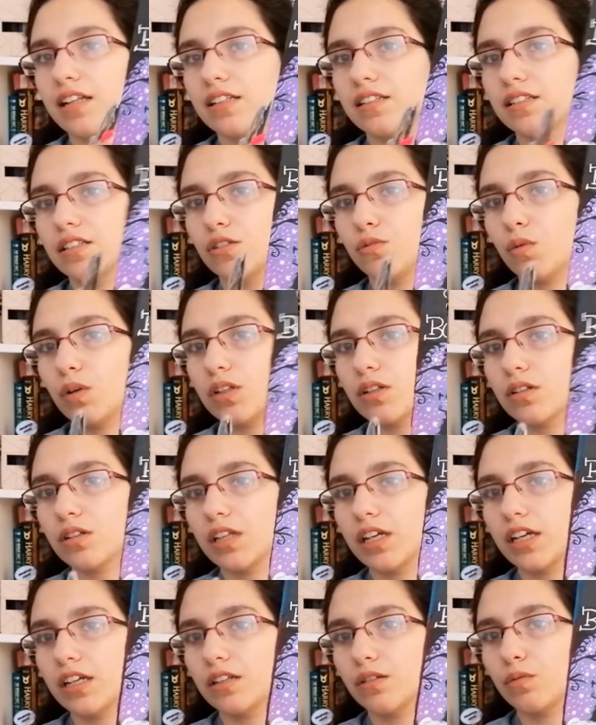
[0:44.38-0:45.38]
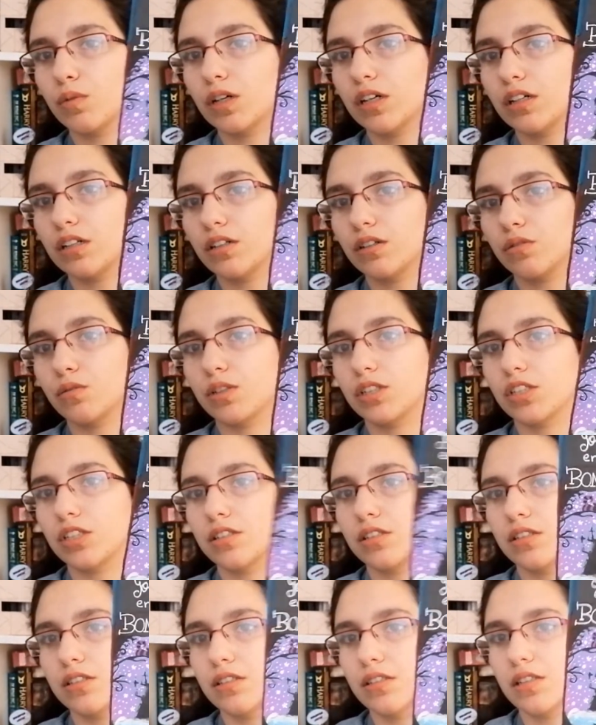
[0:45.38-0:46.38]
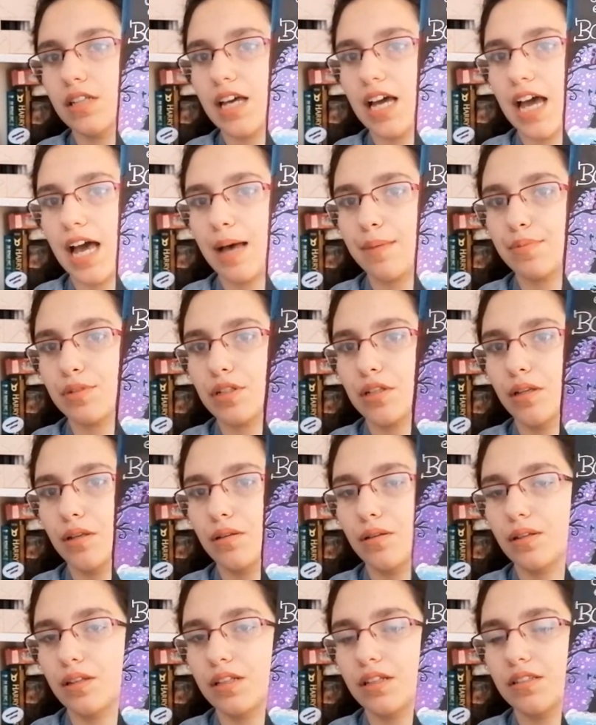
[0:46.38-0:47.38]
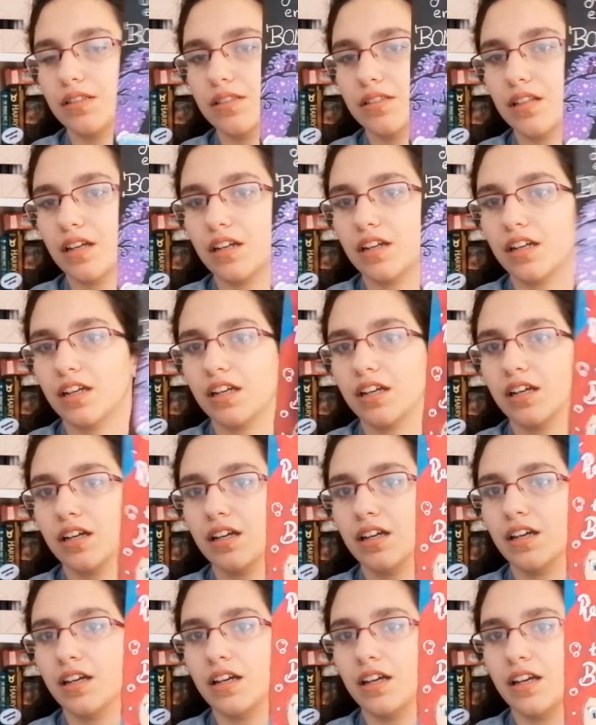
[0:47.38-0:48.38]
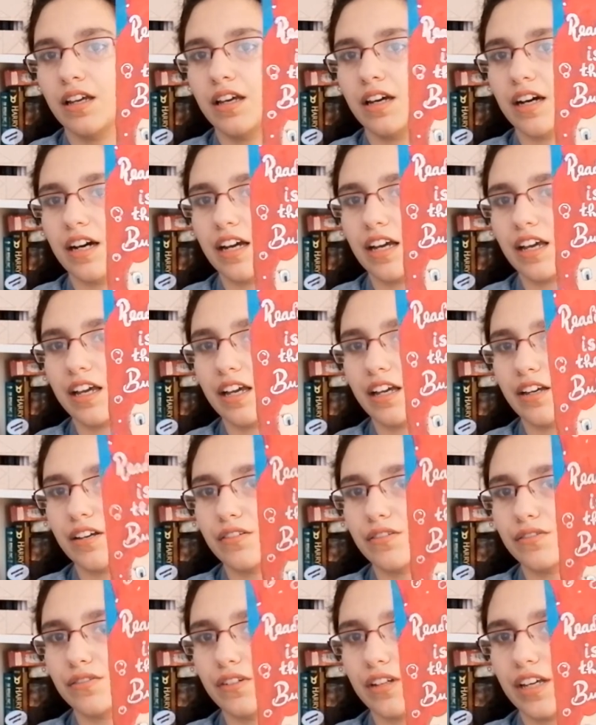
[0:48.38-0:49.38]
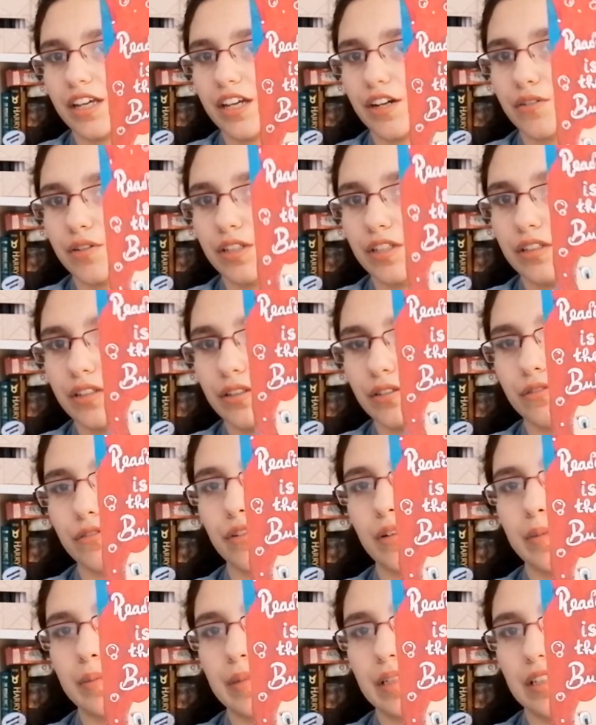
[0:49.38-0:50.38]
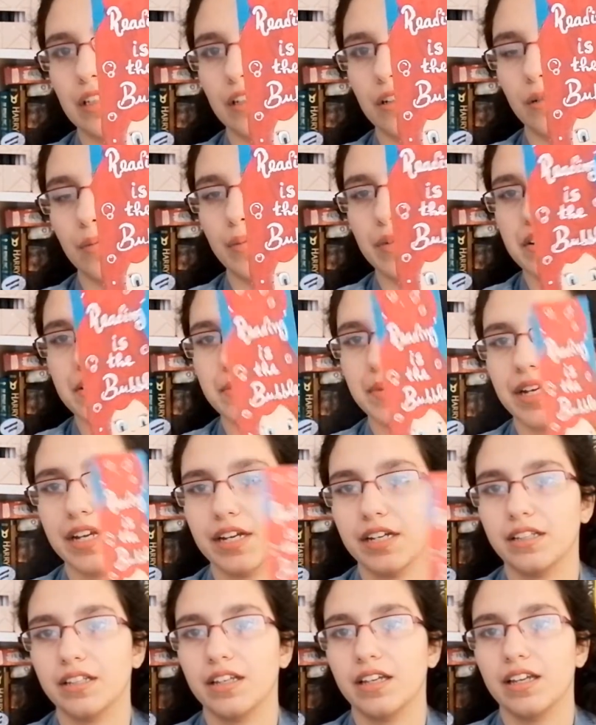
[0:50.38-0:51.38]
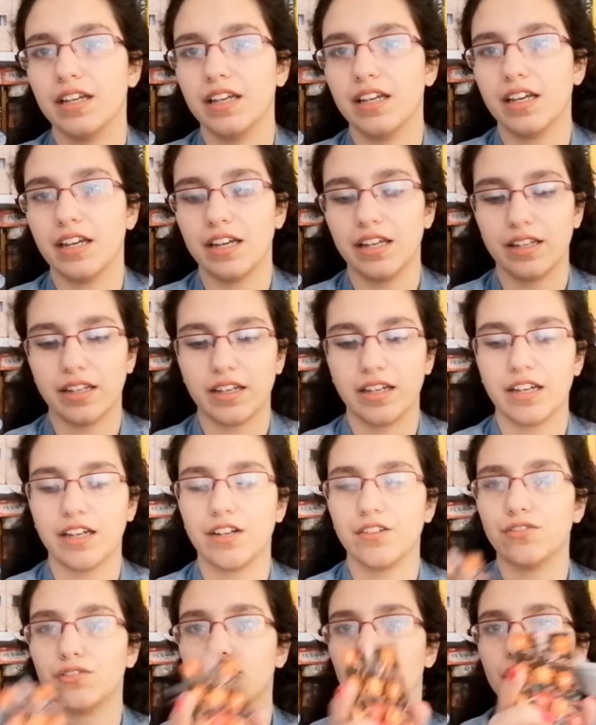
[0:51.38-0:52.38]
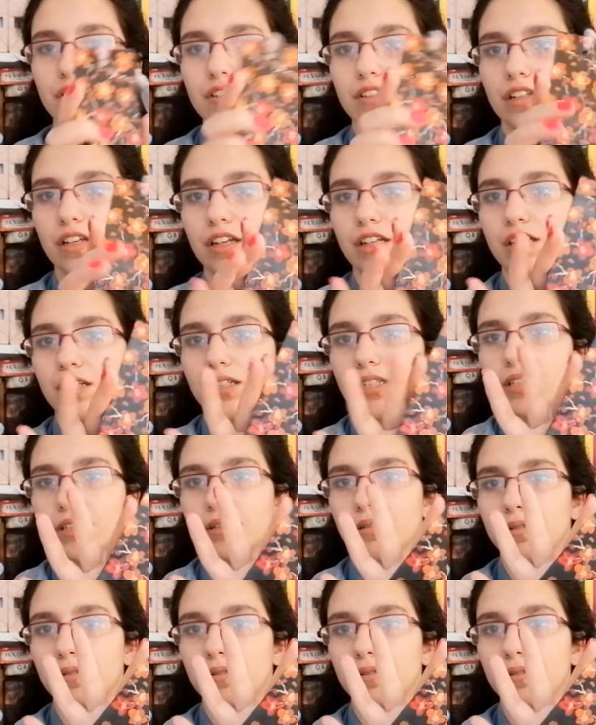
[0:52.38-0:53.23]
Alice in Wonderland one, which is absolutely stunning. I have Ariel from The Little Mermaid, and I have just a